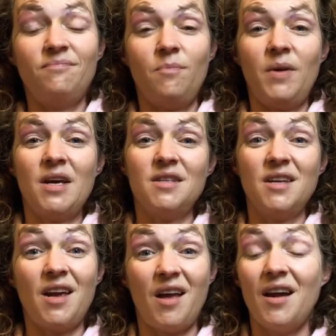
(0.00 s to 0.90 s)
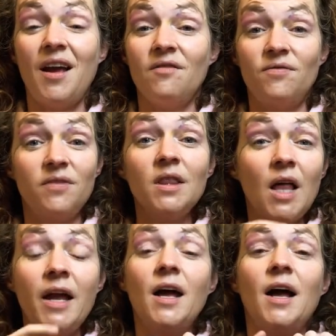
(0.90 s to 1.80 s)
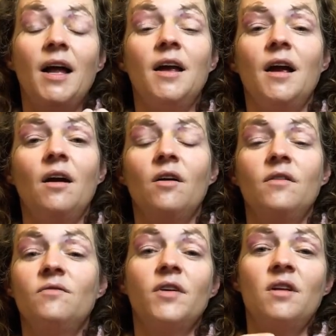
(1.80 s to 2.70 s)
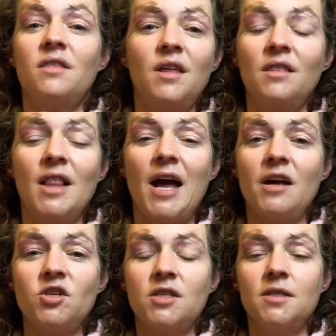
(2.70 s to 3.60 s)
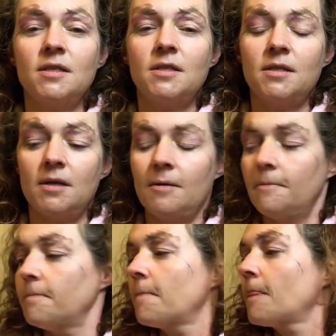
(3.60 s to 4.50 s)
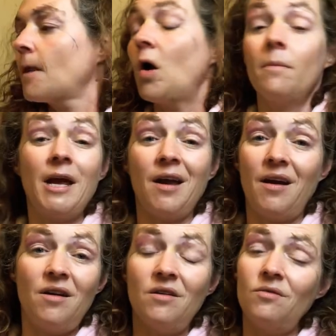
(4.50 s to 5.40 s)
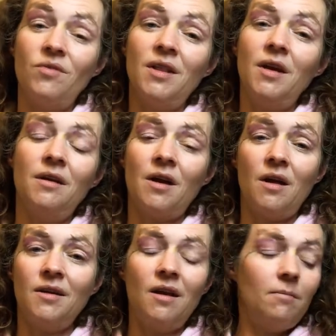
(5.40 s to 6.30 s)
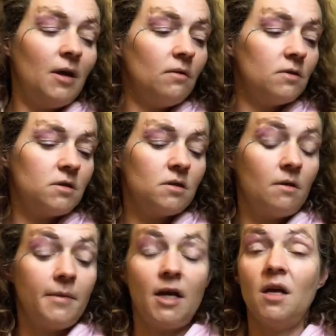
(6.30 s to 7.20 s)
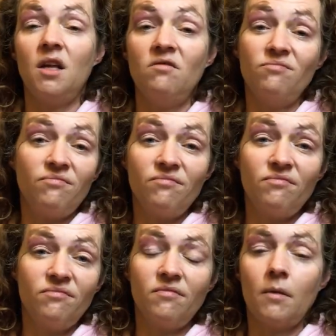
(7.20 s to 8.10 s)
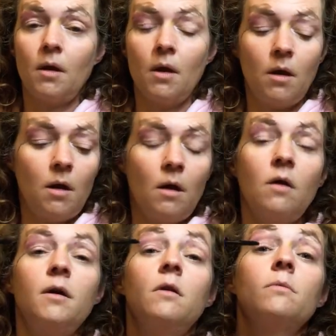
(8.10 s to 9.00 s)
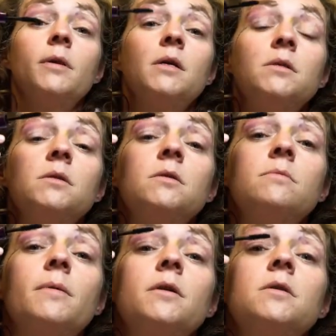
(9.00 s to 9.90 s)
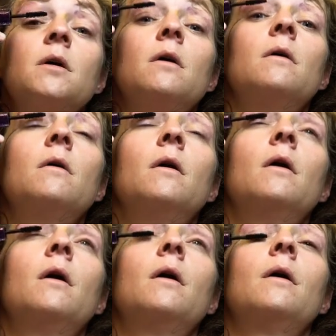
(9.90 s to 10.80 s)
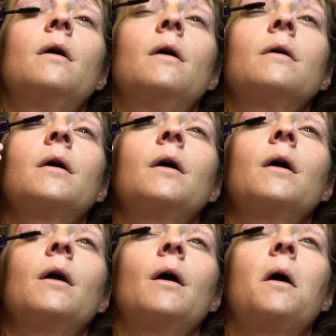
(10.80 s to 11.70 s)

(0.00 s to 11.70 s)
because again, I have light eye hair and very thin lashes. All my hair really God gave me was on my head. All the other places are sparse. Oh, okay.